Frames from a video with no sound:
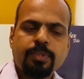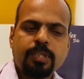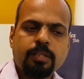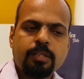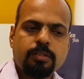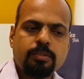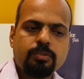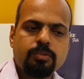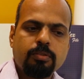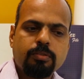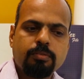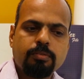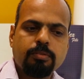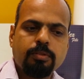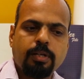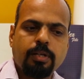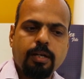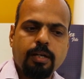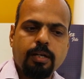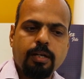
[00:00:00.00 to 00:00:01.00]
So
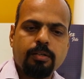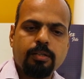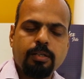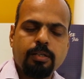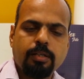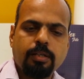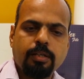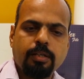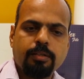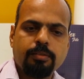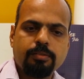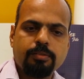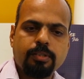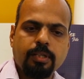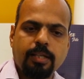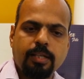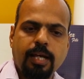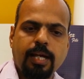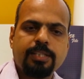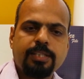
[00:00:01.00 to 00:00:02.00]

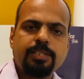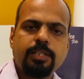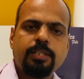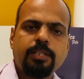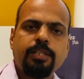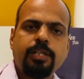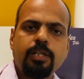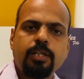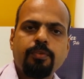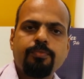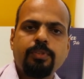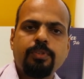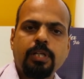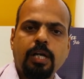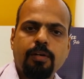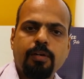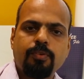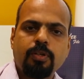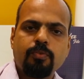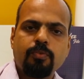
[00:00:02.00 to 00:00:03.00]
the larger need of the
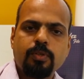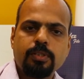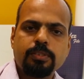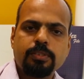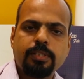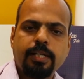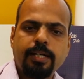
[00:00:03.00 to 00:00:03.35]
hour was